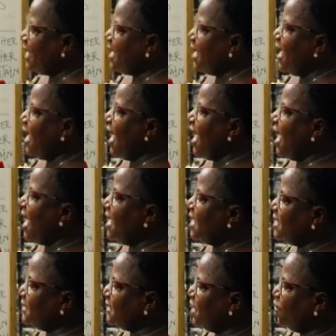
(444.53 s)
Hair
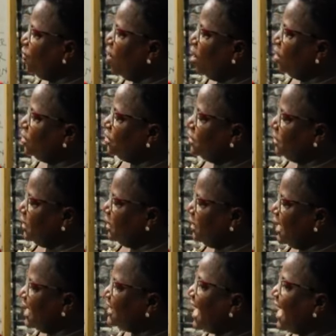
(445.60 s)
is a word,
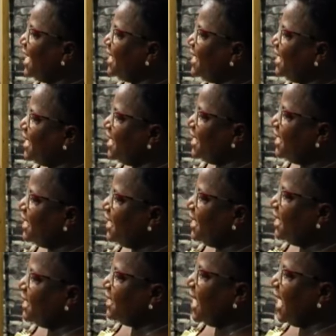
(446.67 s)
letter E,
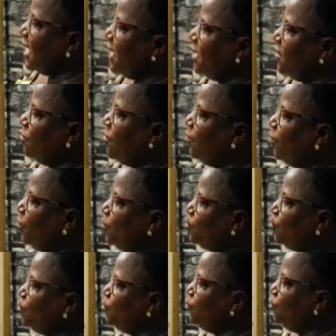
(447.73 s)
that we put
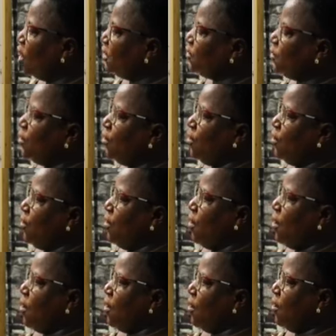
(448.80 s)
dot
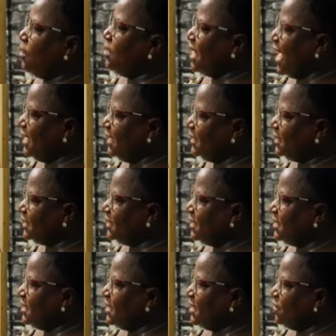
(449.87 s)
under it.
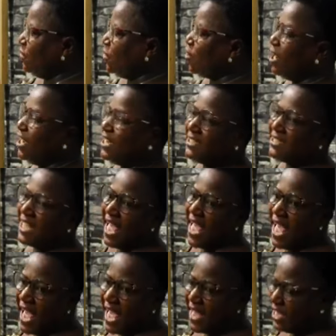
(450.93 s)
We call it
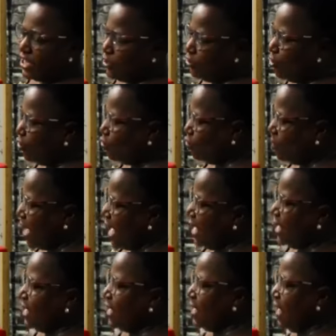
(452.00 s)
hair in Yoruba.
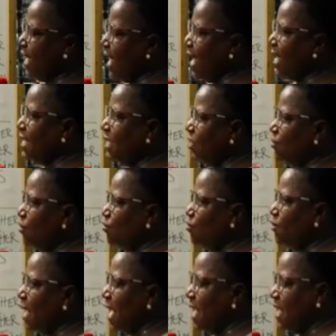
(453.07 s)
Hair in
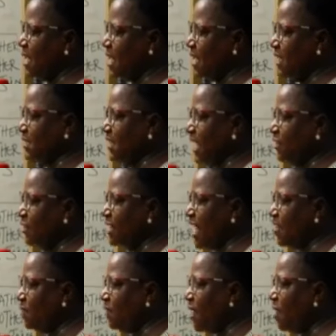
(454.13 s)
Yoruba is
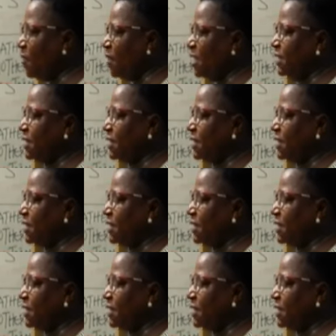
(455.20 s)
another vowel.